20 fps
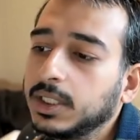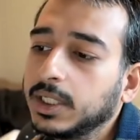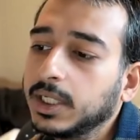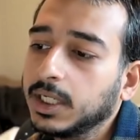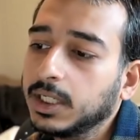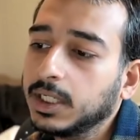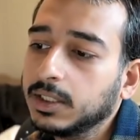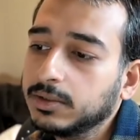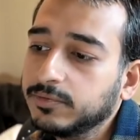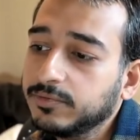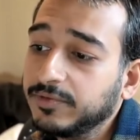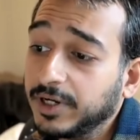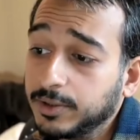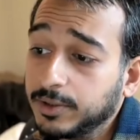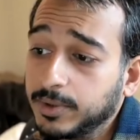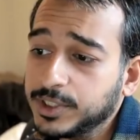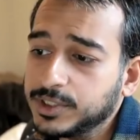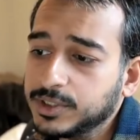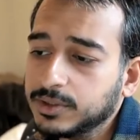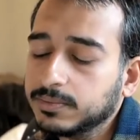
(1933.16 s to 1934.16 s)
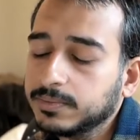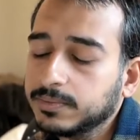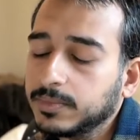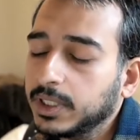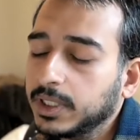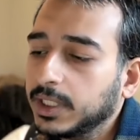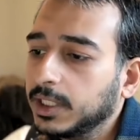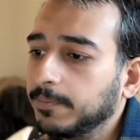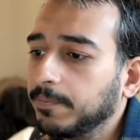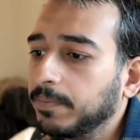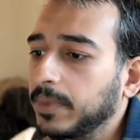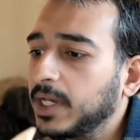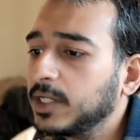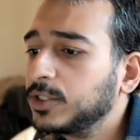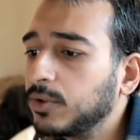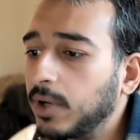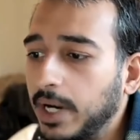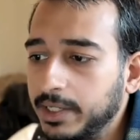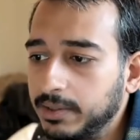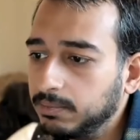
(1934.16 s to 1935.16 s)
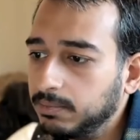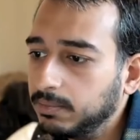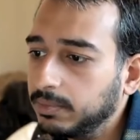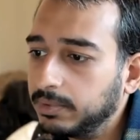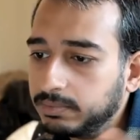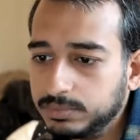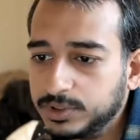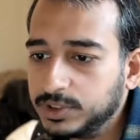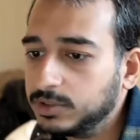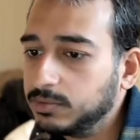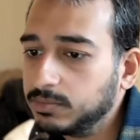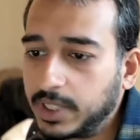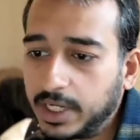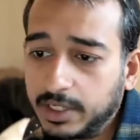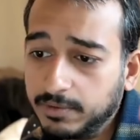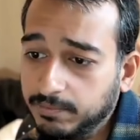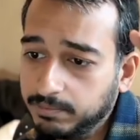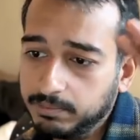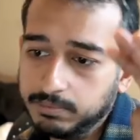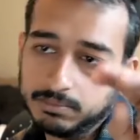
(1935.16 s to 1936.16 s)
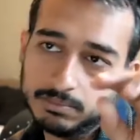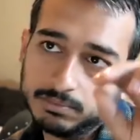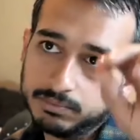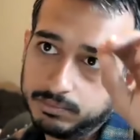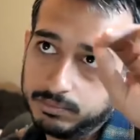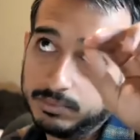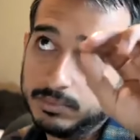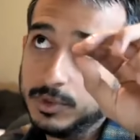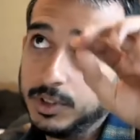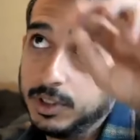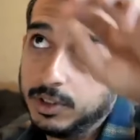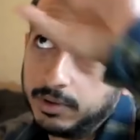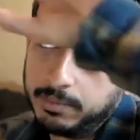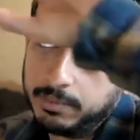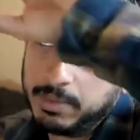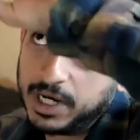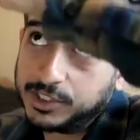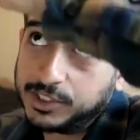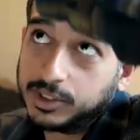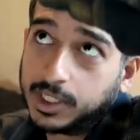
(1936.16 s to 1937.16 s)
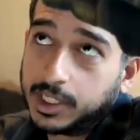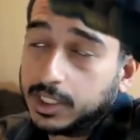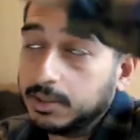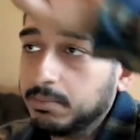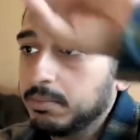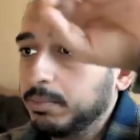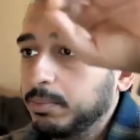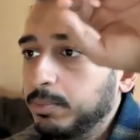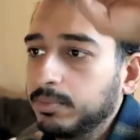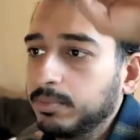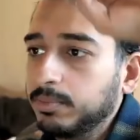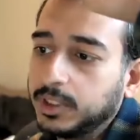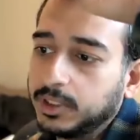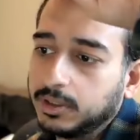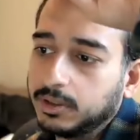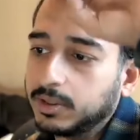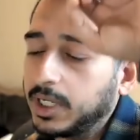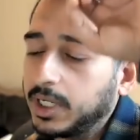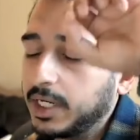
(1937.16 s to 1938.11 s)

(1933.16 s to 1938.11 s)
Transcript: uh, valuation. Um, and so I just kind of you know imagine like a you know